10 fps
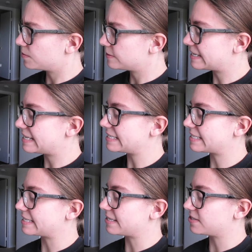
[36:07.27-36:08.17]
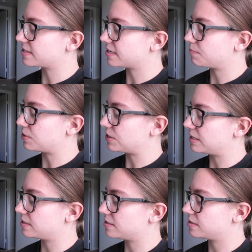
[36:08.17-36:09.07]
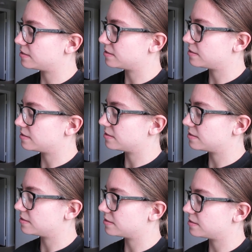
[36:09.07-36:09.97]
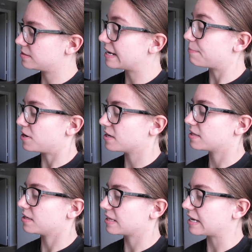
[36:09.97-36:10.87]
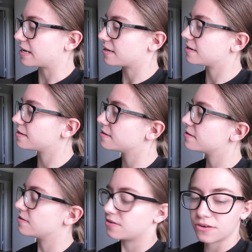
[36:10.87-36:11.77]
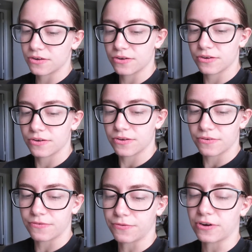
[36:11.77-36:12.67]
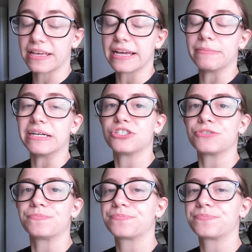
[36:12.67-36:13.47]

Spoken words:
Did he seriously put... He put the link for the image.